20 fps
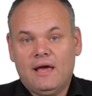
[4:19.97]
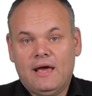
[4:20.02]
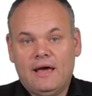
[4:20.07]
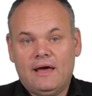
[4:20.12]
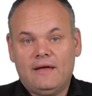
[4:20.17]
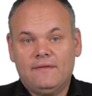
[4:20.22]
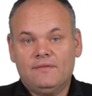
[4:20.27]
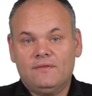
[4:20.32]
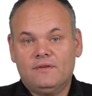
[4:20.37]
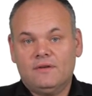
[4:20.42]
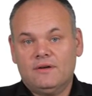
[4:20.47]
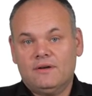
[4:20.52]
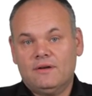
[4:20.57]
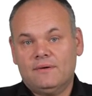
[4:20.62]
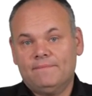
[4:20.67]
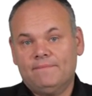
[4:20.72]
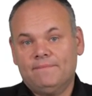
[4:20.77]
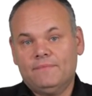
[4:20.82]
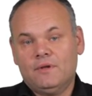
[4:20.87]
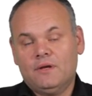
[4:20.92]
And
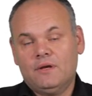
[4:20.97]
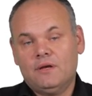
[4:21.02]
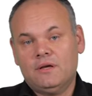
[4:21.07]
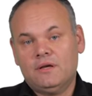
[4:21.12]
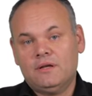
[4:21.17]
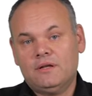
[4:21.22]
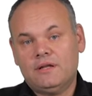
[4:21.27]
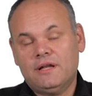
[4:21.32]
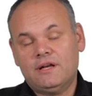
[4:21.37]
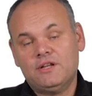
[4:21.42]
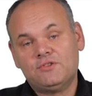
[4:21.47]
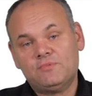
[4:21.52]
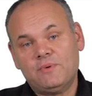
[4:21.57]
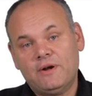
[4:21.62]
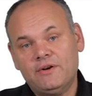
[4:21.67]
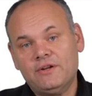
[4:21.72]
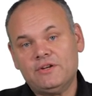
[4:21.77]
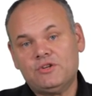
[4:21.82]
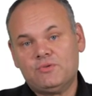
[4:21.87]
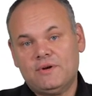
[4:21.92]
that is
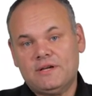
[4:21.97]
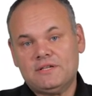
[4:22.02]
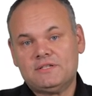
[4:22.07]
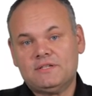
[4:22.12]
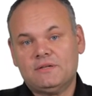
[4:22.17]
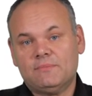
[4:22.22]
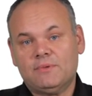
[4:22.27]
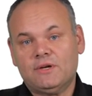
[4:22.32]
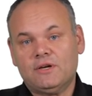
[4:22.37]
very interesting,